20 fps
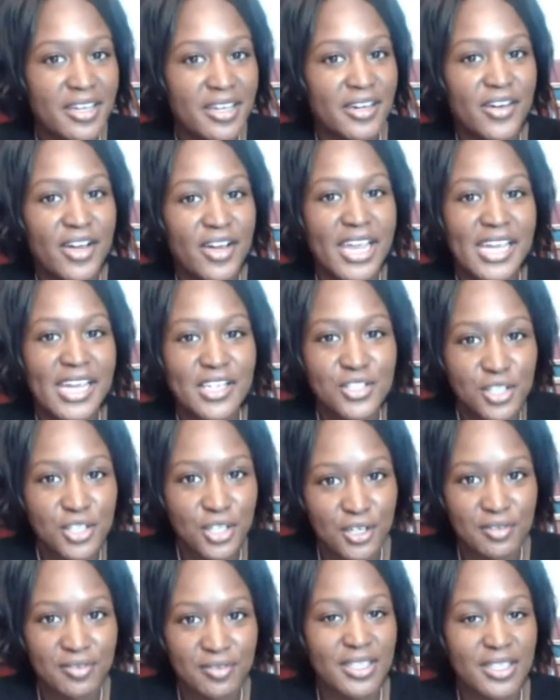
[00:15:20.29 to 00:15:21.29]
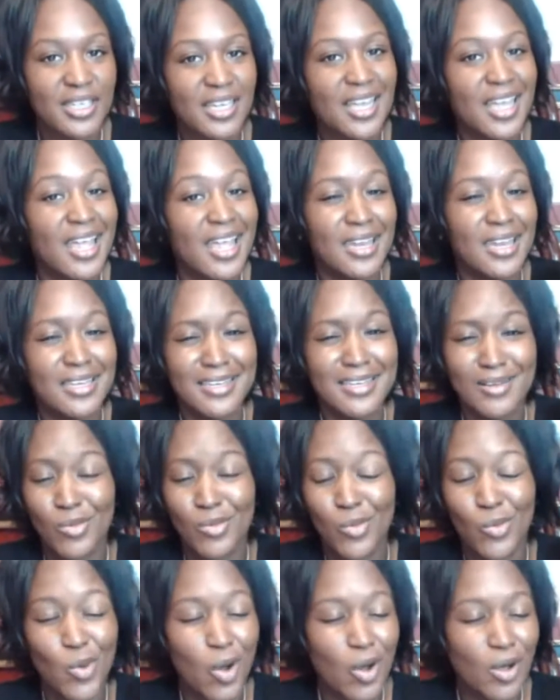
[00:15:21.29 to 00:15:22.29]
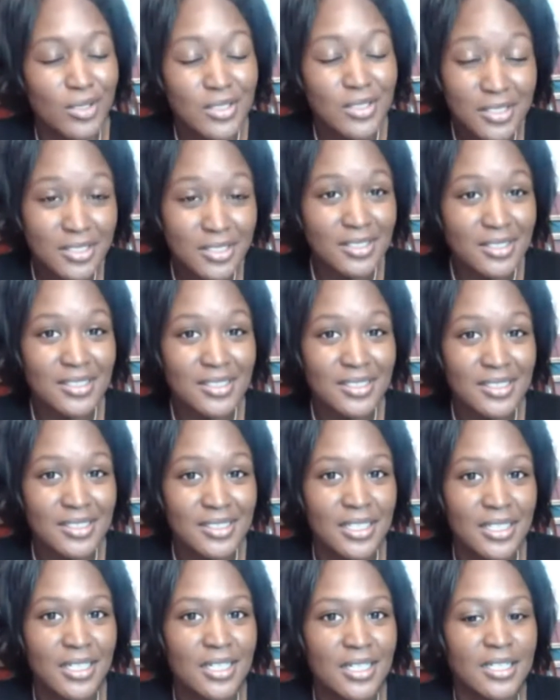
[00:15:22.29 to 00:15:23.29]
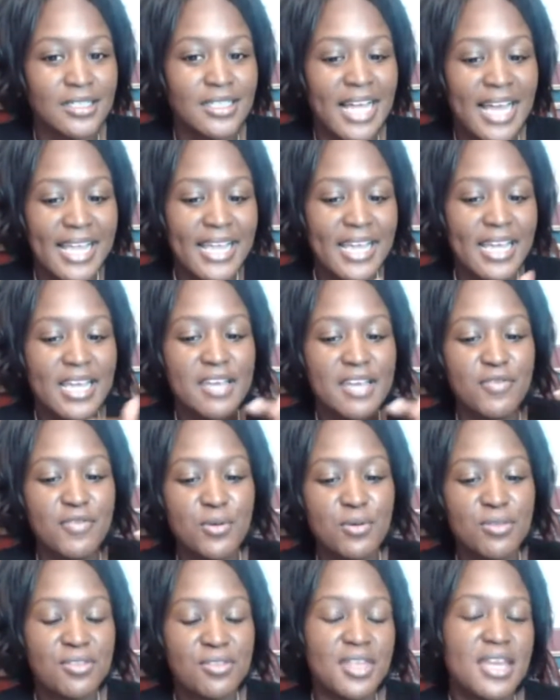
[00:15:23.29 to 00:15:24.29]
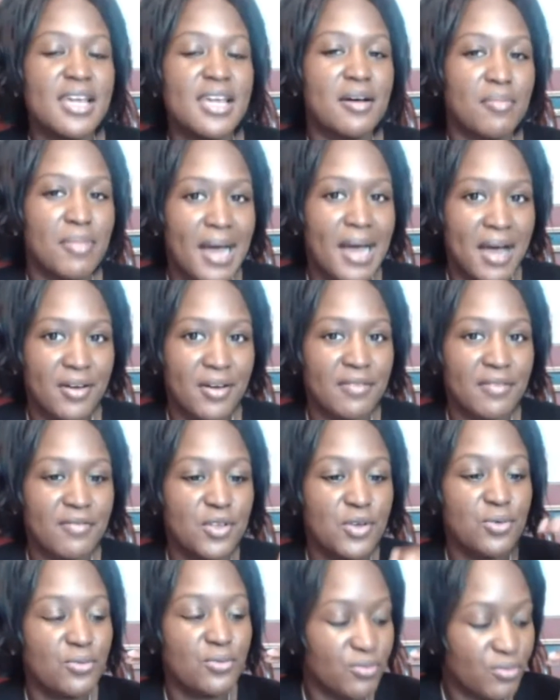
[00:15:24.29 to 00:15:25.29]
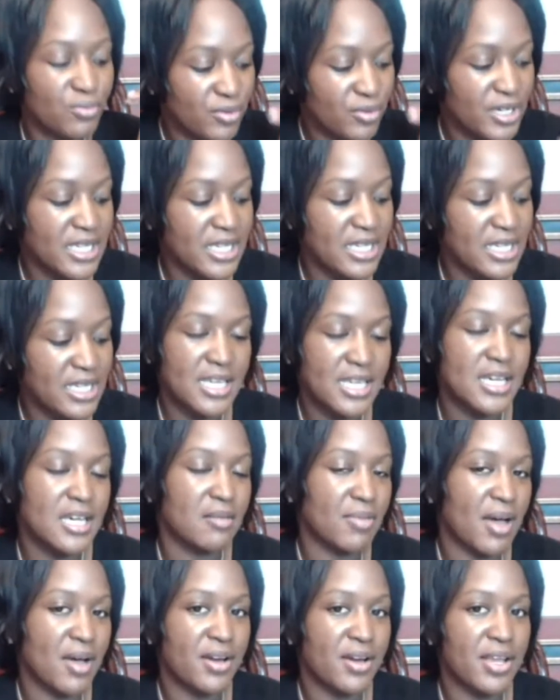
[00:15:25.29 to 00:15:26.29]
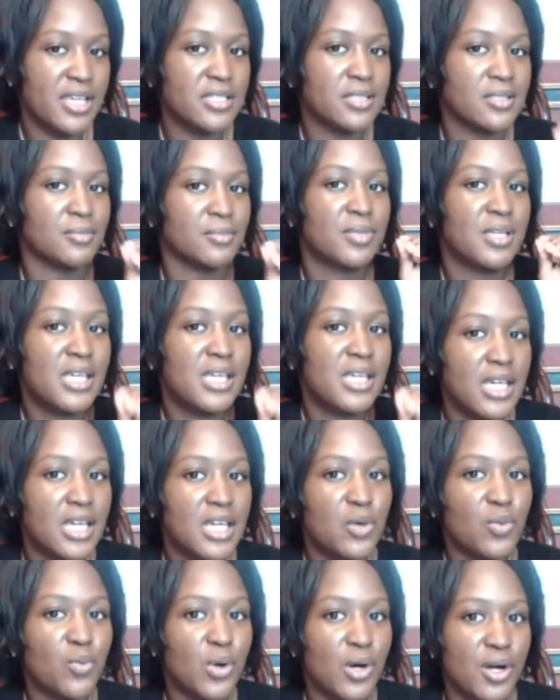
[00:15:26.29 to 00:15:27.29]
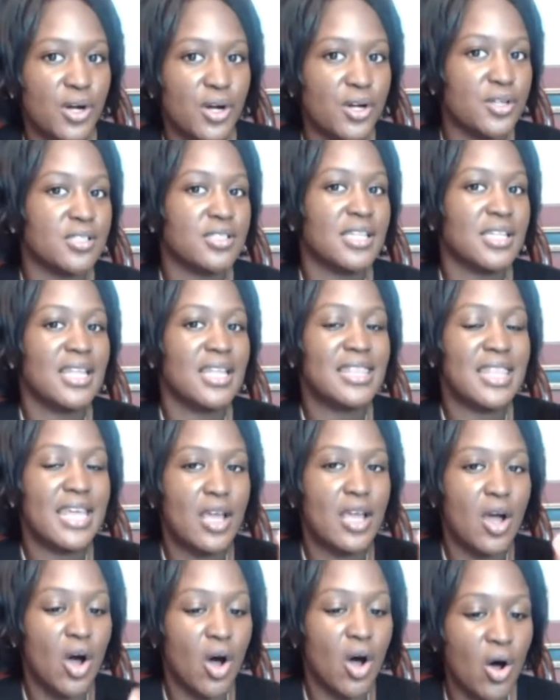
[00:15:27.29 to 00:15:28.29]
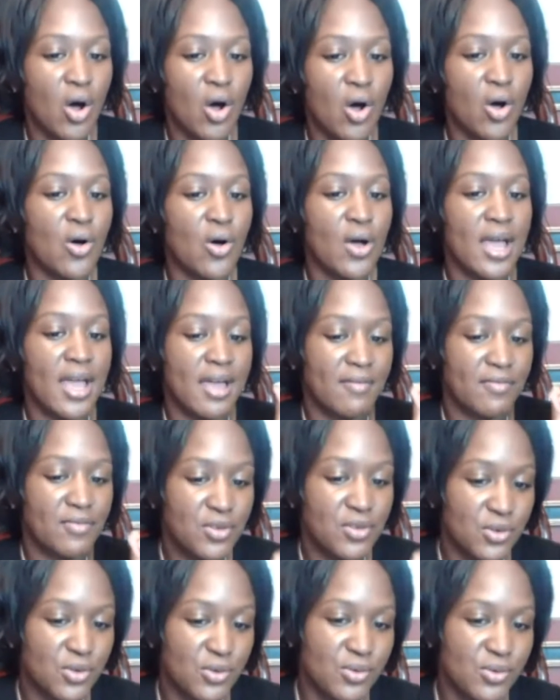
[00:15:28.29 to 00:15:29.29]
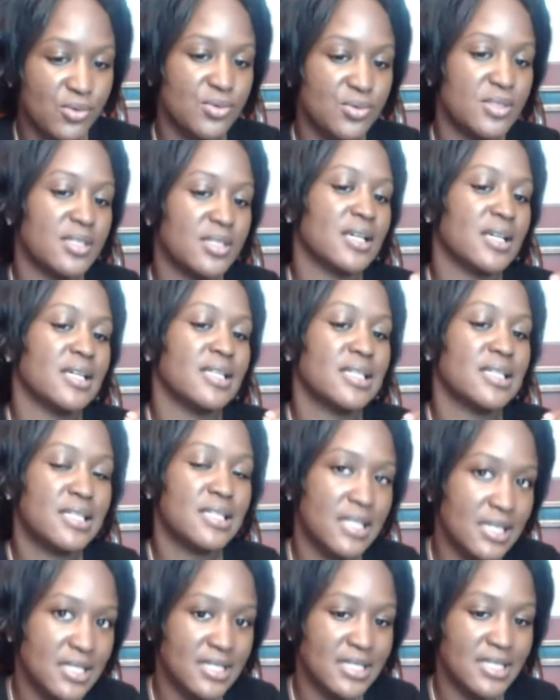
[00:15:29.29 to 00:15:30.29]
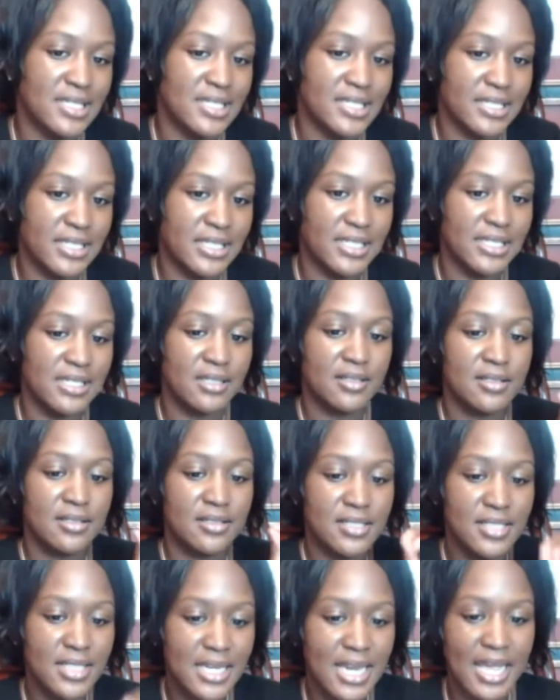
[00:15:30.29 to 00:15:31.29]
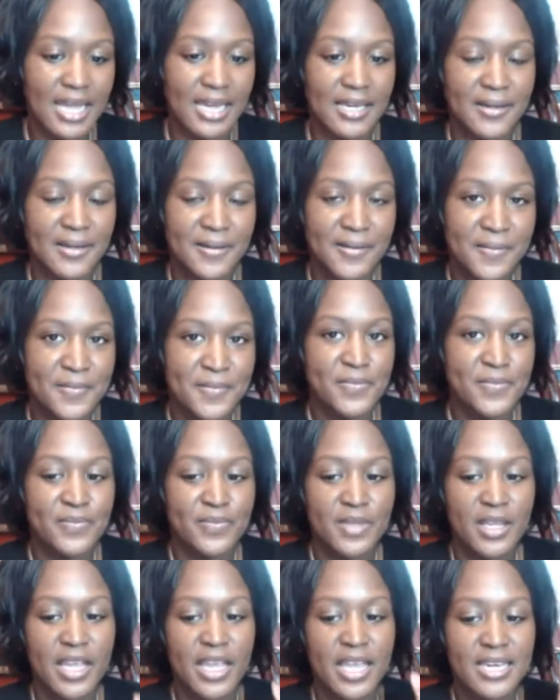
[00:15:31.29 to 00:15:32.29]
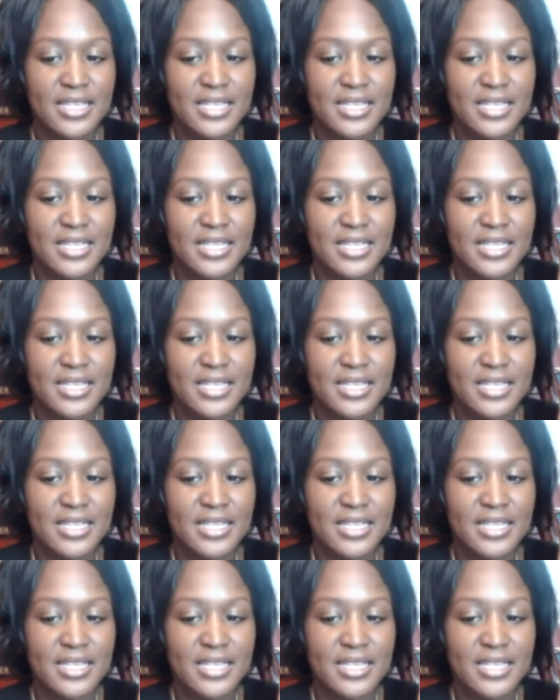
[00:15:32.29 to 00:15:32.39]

Darnell, A. Jervy, and Walter, like if you think about it, if you really think about it, it's some key words that they all have used consistently tonight.